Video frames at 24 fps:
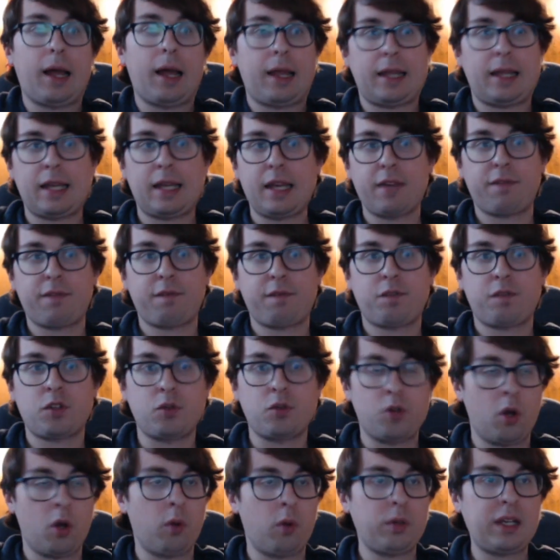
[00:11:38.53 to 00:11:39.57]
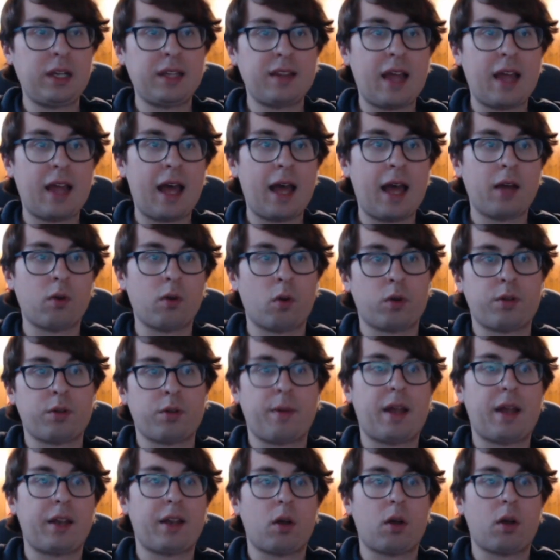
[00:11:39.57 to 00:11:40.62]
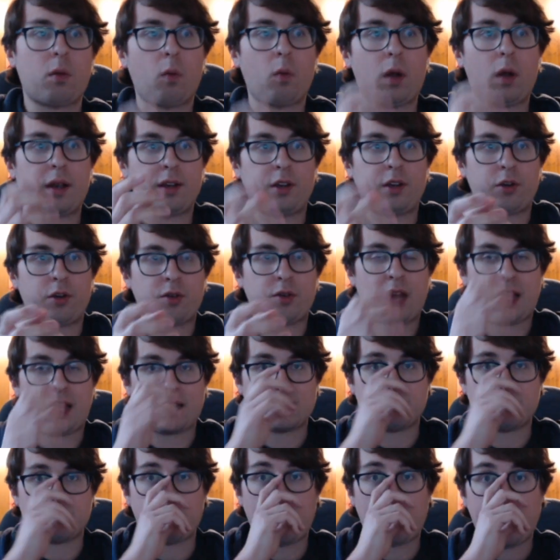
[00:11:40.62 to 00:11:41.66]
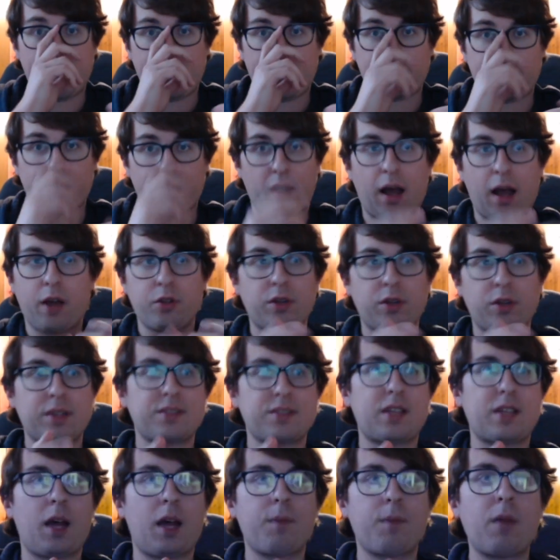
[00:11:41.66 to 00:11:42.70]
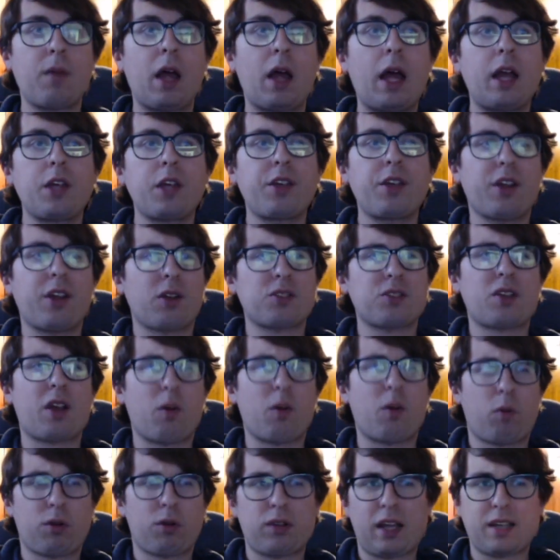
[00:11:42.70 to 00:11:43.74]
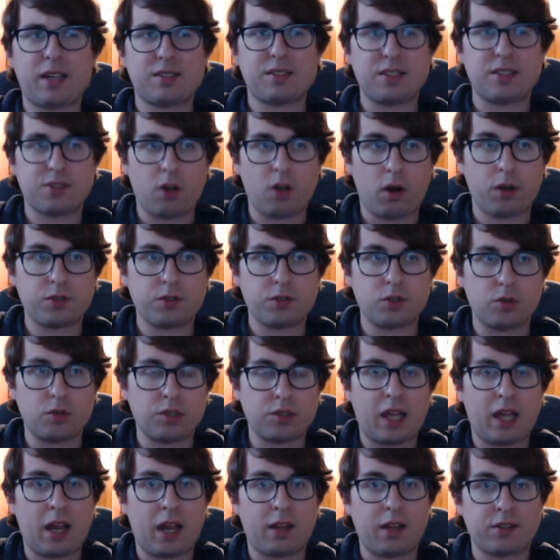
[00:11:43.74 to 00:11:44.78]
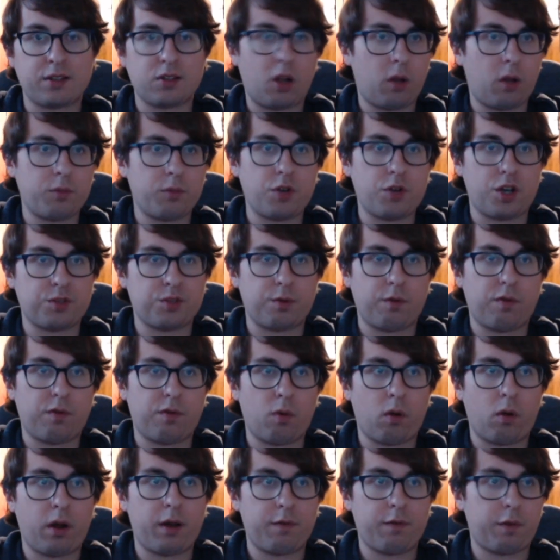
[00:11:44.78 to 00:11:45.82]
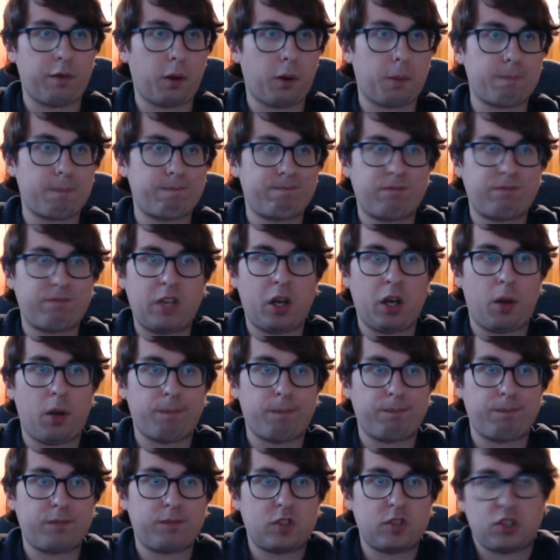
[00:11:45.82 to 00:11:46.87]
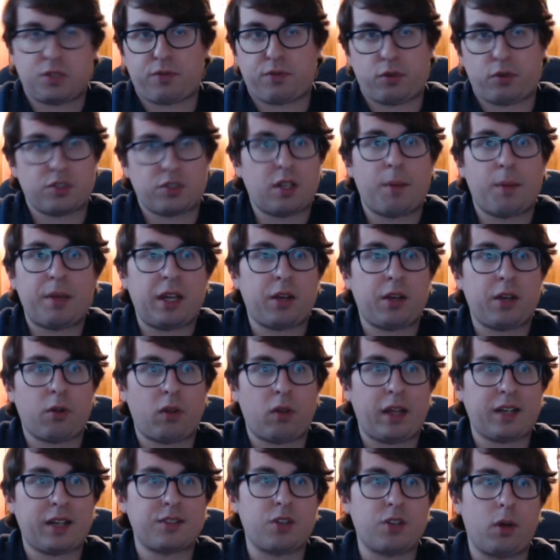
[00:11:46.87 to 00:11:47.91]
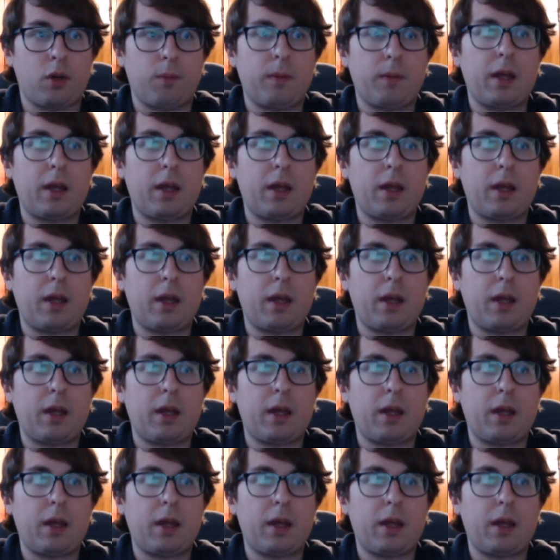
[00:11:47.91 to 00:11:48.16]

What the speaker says: If you don't need that, or depending on what your deck is playing or how you can set up, you can also get World Legacy Sorrow. So you just get a Solemn Judgment for it, for just for summoning your Link too.